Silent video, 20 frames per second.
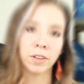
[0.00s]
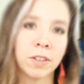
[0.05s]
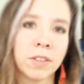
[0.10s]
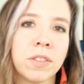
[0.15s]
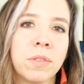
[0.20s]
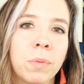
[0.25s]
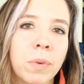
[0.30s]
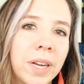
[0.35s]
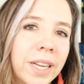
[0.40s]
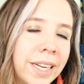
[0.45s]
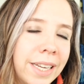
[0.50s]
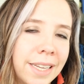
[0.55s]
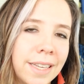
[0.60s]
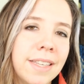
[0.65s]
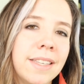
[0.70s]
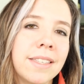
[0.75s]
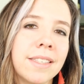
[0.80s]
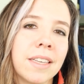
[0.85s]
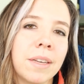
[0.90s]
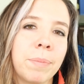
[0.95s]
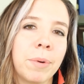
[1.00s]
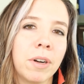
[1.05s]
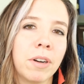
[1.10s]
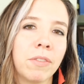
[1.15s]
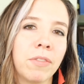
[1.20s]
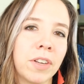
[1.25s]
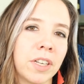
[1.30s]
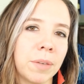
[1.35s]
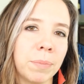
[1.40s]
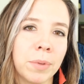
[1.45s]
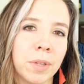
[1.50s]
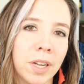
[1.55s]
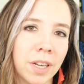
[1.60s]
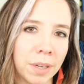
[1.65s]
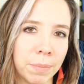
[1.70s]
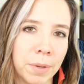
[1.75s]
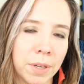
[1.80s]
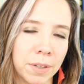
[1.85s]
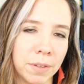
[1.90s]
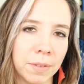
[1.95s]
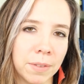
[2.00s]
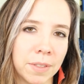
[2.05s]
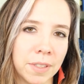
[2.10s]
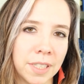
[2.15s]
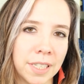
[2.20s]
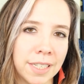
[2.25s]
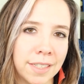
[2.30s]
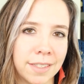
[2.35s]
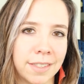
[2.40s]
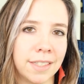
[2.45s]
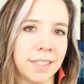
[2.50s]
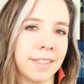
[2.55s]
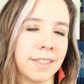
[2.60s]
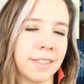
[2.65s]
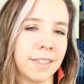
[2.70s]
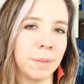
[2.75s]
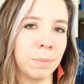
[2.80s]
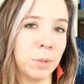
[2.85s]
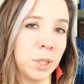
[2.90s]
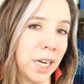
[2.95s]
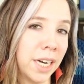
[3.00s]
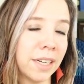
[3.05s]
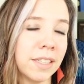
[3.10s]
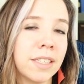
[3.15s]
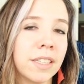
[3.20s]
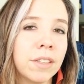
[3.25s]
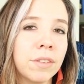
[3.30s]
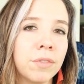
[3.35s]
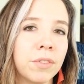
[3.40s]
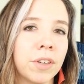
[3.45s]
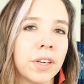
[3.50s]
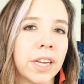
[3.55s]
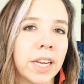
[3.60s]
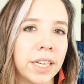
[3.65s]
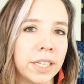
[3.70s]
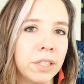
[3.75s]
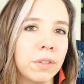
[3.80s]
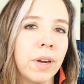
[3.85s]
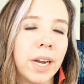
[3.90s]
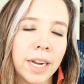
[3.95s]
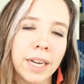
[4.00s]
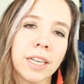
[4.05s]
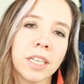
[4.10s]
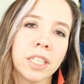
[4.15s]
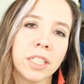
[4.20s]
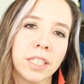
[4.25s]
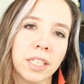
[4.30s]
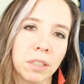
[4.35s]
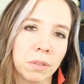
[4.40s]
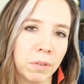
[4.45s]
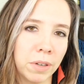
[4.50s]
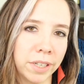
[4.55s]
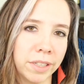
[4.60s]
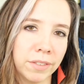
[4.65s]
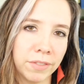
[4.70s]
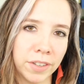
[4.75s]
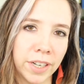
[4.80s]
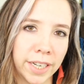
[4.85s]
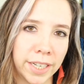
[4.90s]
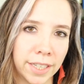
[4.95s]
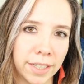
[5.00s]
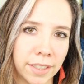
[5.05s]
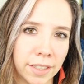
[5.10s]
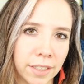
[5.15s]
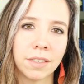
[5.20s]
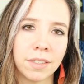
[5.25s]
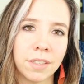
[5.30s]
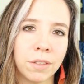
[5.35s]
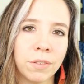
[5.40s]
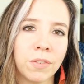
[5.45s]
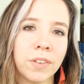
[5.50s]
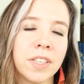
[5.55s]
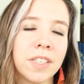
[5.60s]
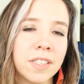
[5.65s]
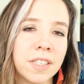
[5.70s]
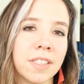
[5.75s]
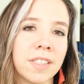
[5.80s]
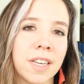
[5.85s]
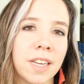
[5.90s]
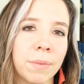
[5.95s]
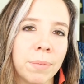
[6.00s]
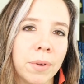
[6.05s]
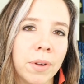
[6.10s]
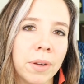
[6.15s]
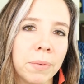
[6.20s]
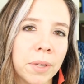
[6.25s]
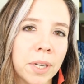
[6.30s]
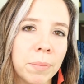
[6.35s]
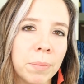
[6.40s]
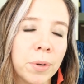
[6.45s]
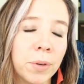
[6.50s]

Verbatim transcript: First, what is a perfect blog post? Is this subjective or can you actually quantify it? So for this example, I'm going